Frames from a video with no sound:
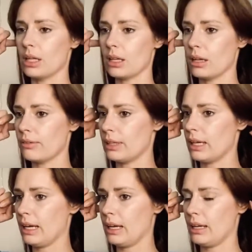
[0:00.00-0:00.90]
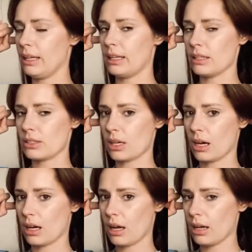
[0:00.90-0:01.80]
of the ears
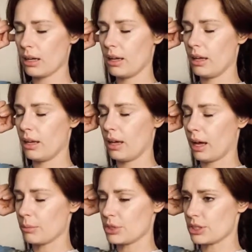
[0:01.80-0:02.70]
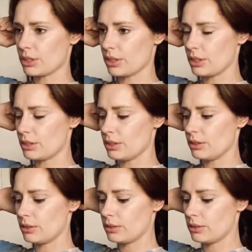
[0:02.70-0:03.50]
are, I'm just going to,